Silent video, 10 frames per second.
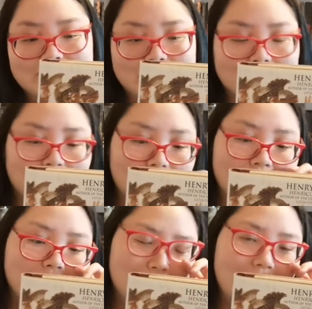there yet.
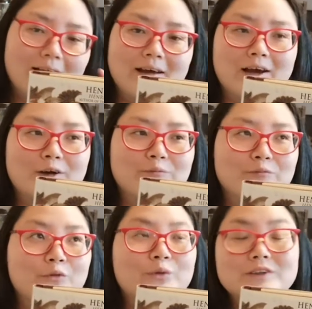
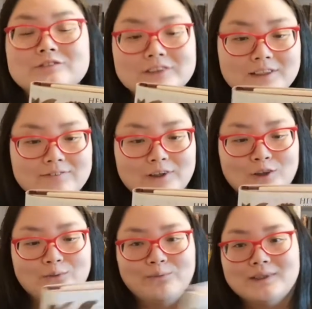What's really
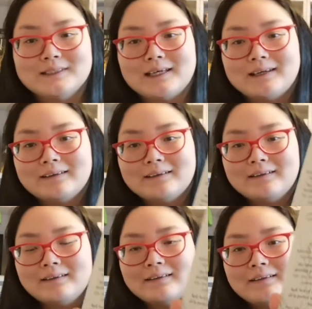fun though is that
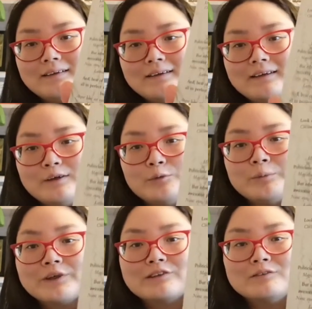the
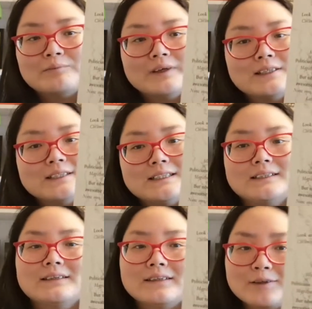blurb
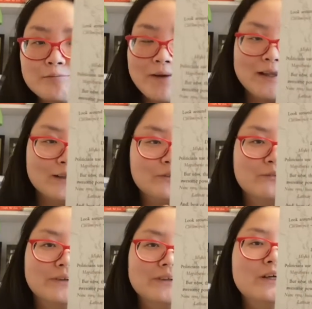is
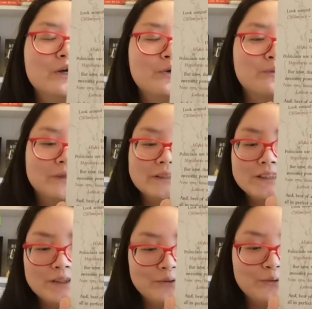bilingual,
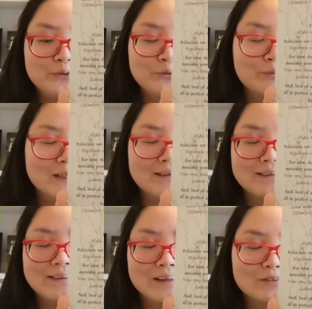which my
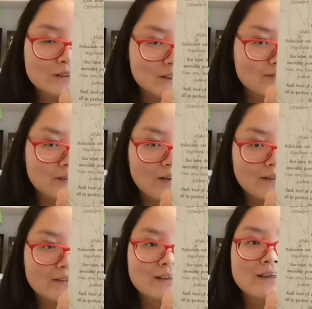language loving
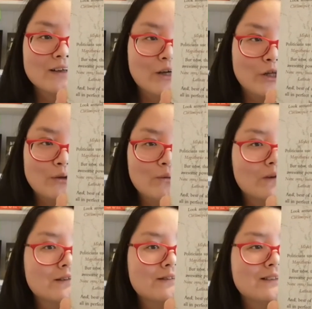heart
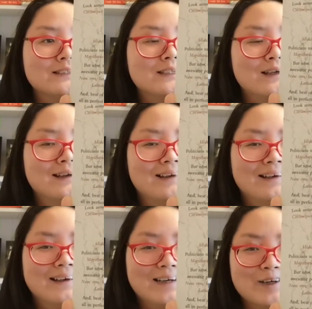adores.
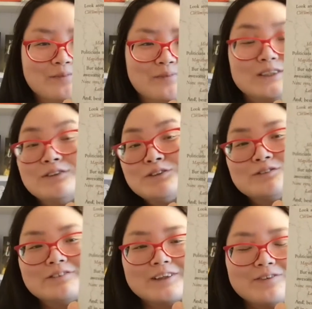It's also
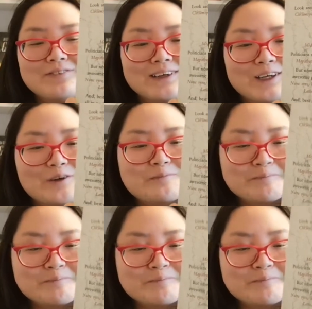really funny.